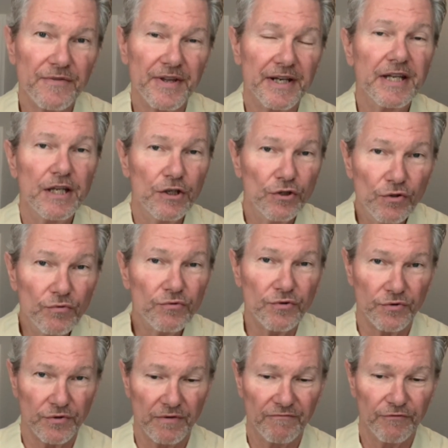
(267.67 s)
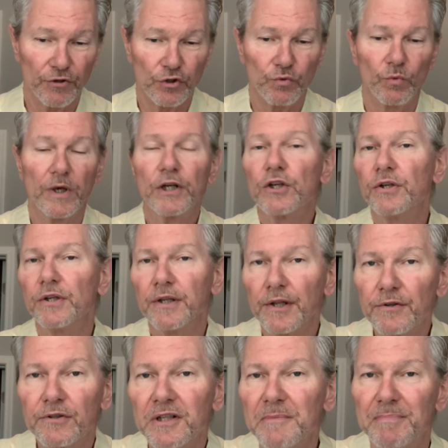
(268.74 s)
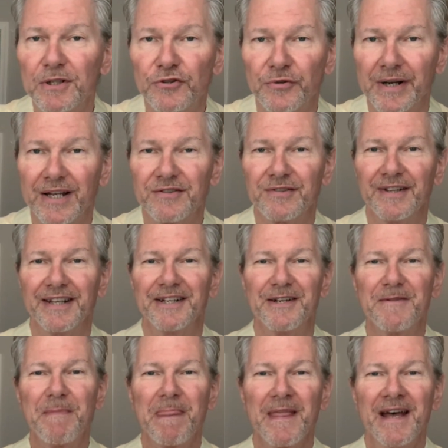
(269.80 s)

that he uses in verse 1 could literally be translated,